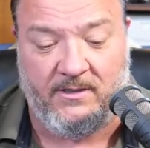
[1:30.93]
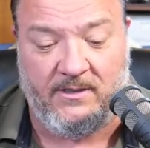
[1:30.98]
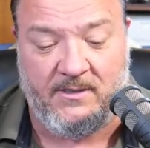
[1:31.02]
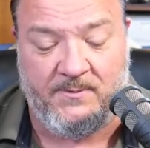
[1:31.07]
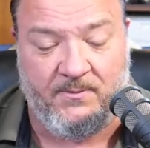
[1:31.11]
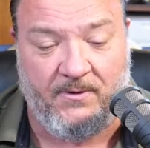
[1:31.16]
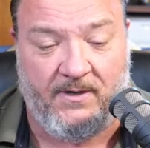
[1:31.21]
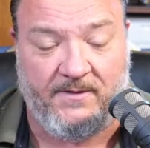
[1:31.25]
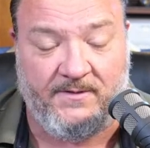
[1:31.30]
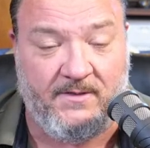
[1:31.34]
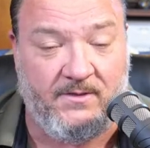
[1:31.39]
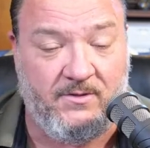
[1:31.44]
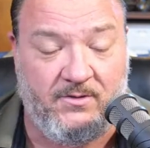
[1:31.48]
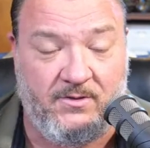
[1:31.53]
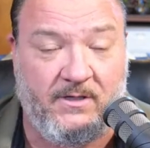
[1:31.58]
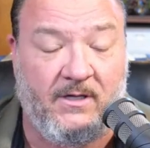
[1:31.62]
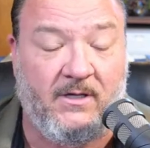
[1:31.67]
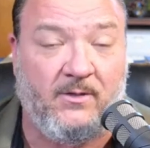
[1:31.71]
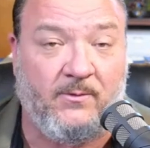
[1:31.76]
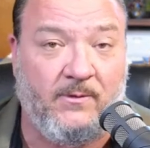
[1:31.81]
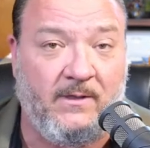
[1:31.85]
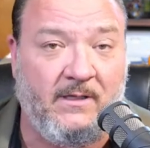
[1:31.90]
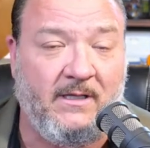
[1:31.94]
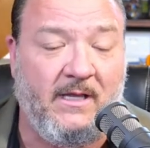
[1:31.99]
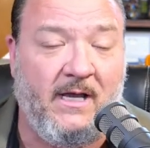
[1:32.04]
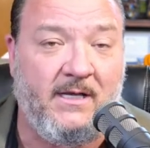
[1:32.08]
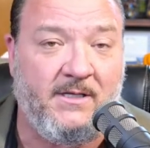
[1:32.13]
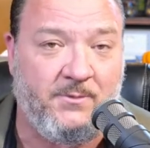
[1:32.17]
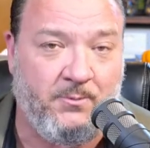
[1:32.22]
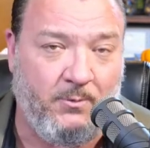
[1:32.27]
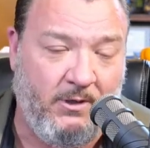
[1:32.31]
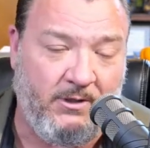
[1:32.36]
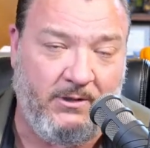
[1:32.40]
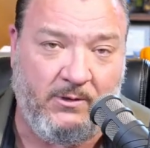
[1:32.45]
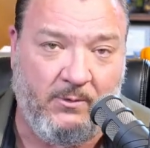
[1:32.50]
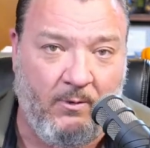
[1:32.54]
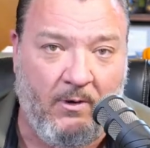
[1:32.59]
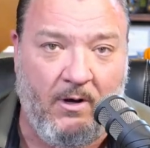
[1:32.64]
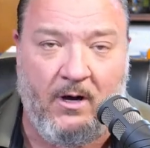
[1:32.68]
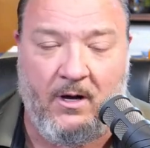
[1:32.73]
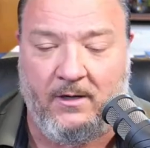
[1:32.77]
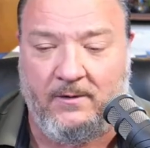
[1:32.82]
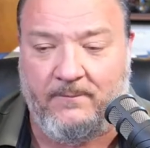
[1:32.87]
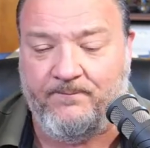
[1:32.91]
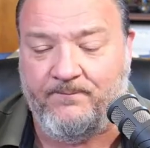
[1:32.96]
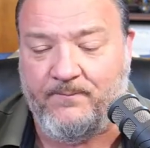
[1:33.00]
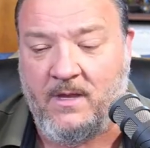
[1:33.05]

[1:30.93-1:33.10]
this process, you got to realize what you are.